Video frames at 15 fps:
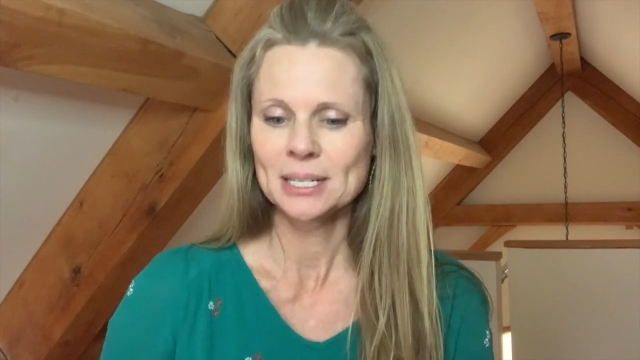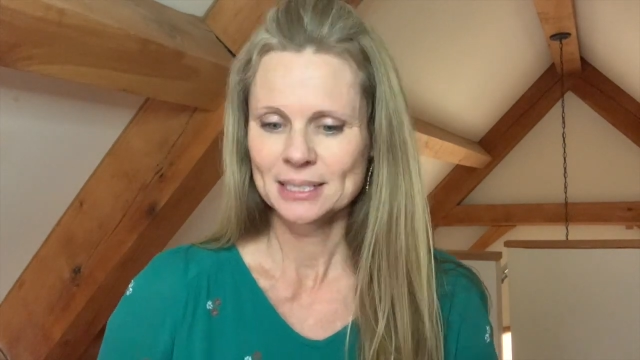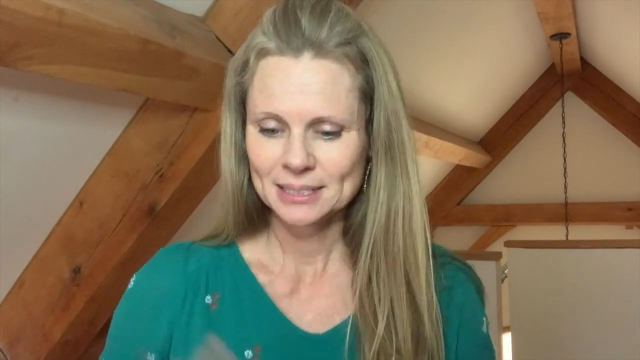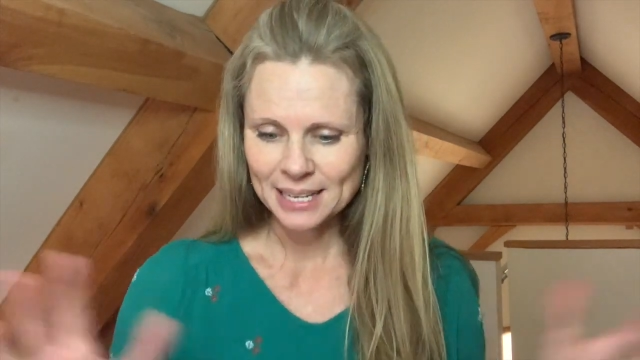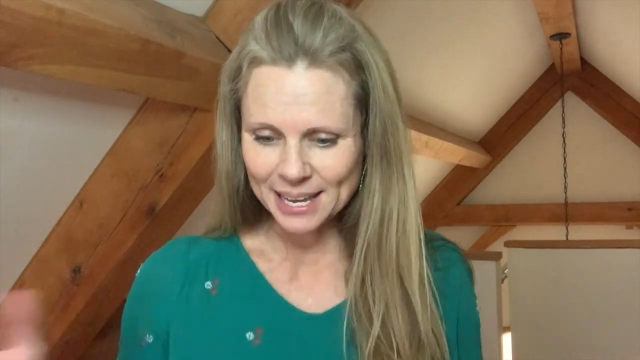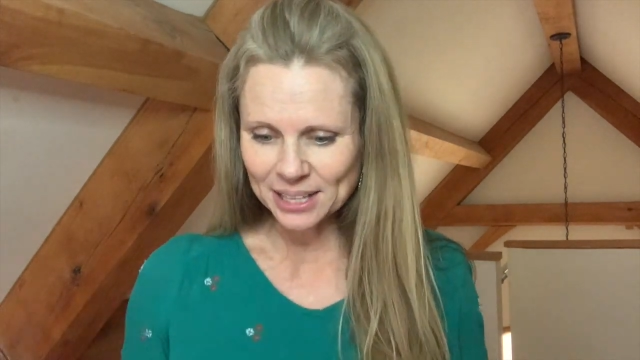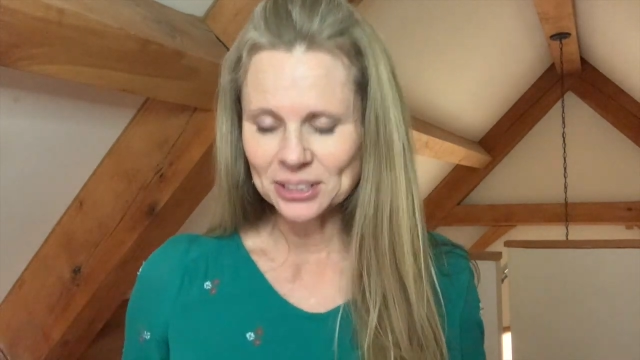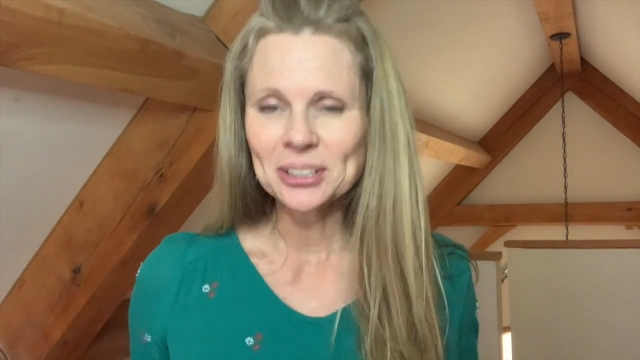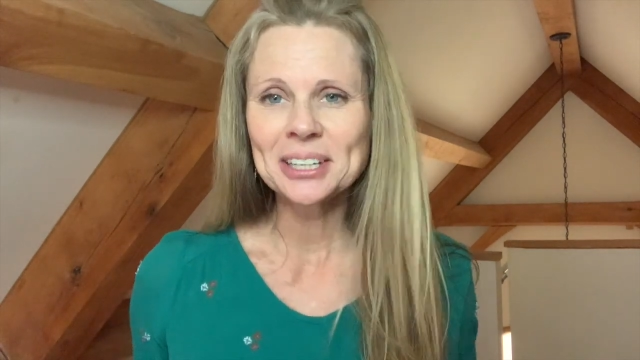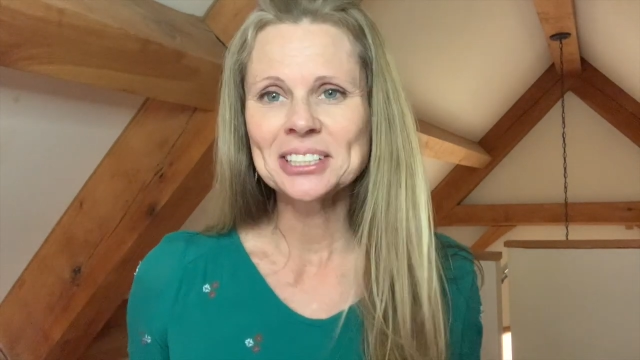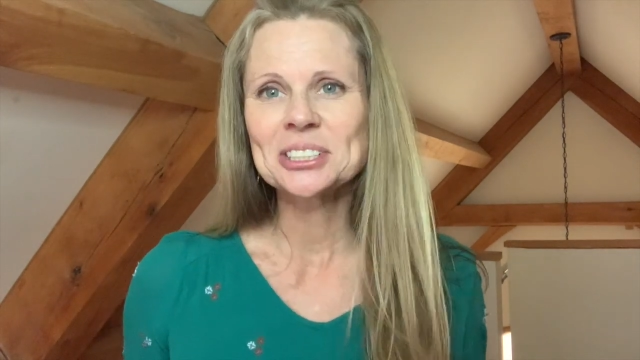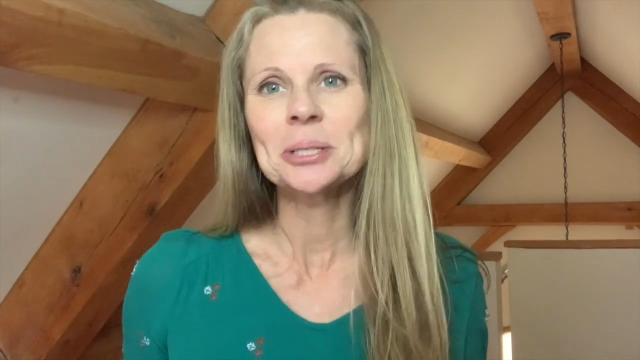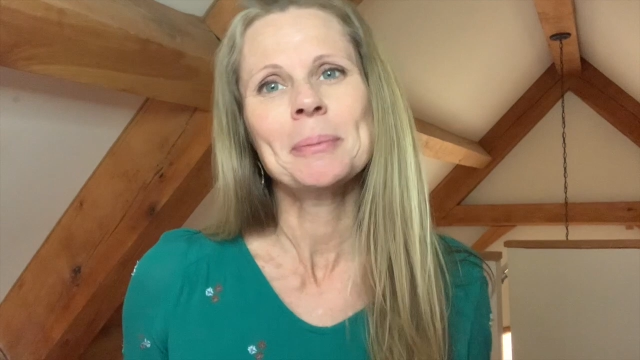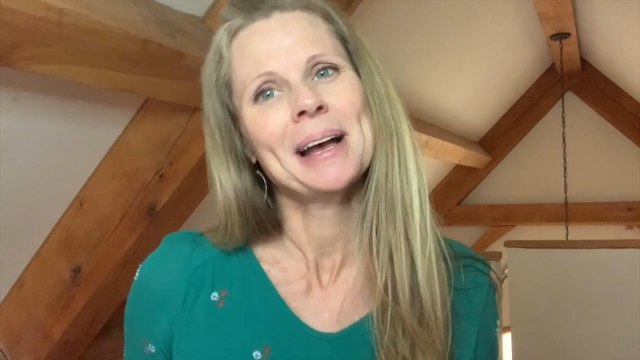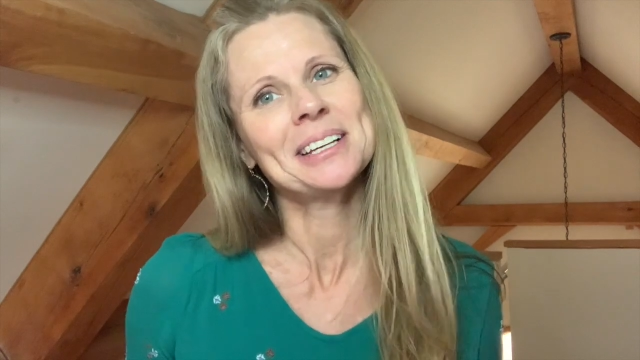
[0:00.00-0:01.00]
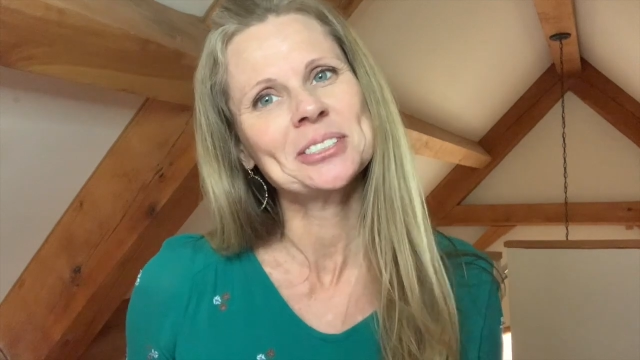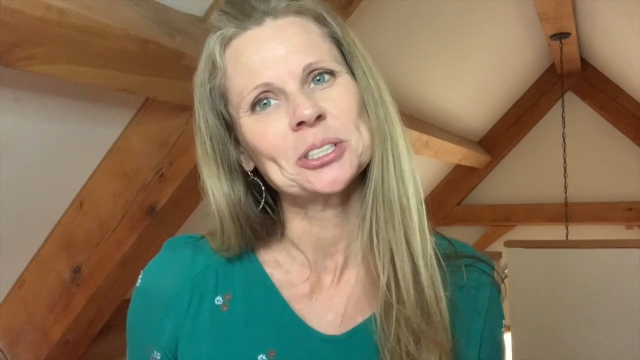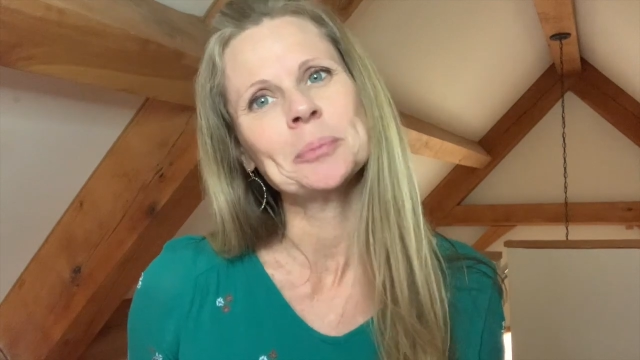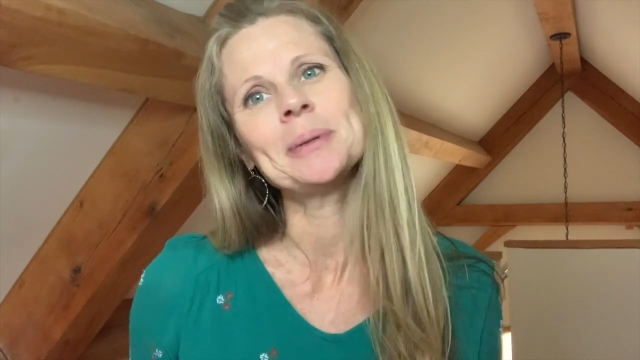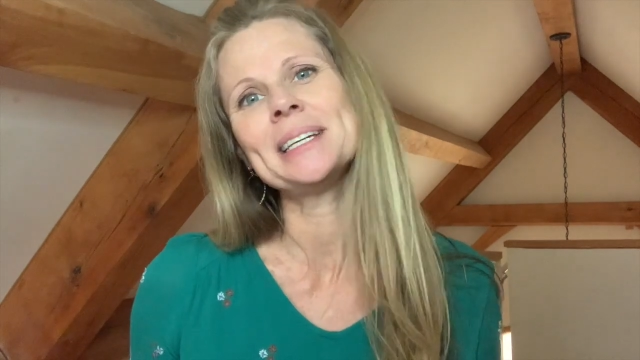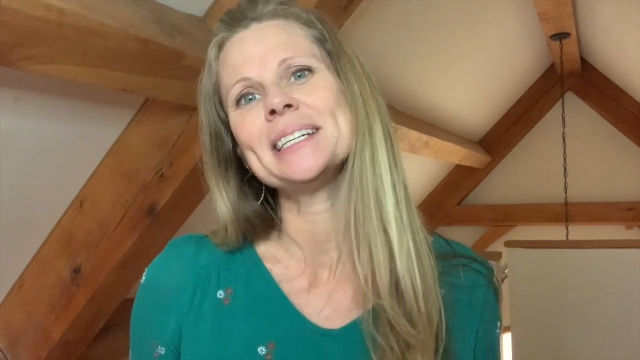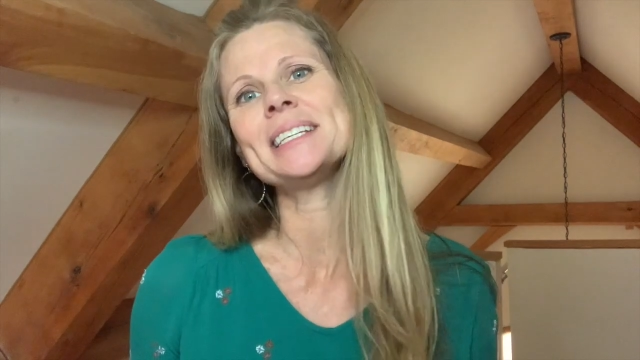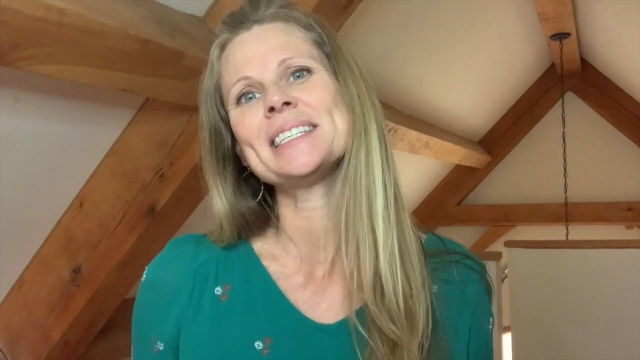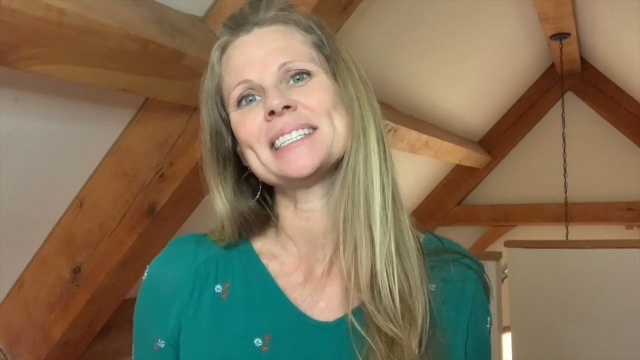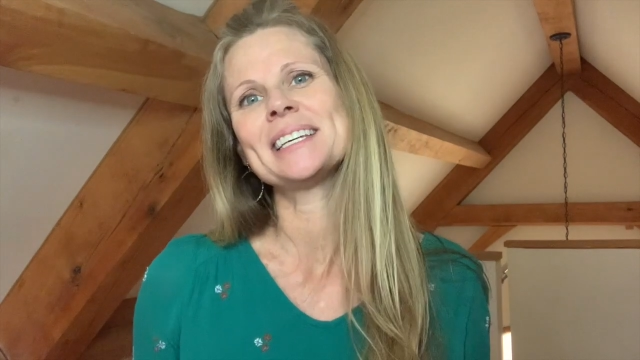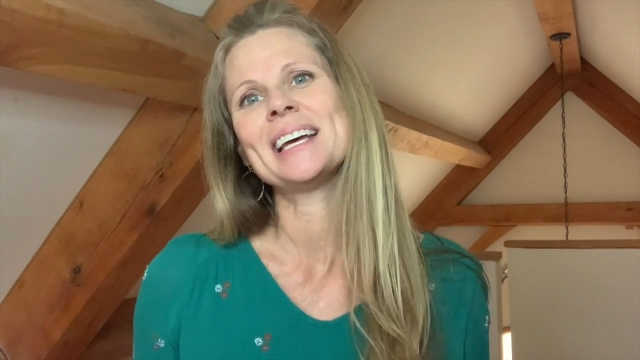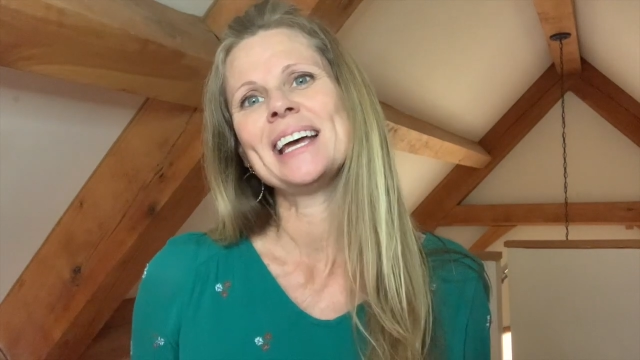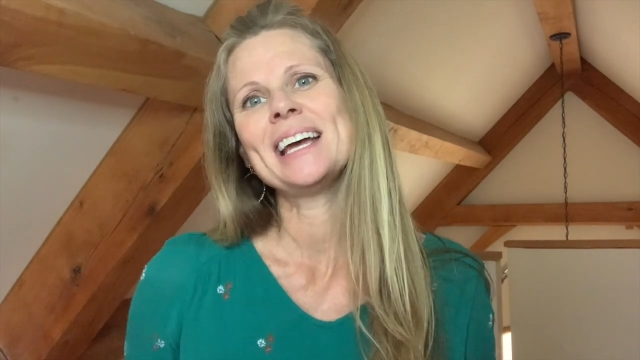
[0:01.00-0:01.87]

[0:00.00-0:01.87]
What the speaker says: take a look at your masterpiece.